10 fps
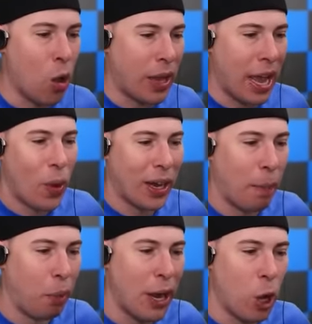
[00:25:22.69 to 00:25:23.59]
Okay, we're gonna
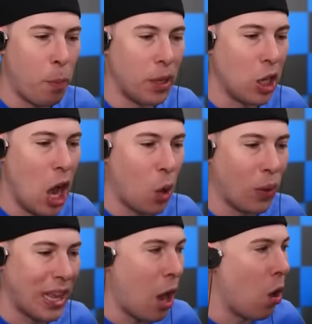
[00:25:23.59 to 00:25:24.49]
break open the lock
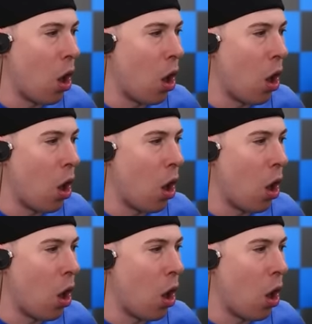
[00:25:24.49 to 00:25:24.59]
without,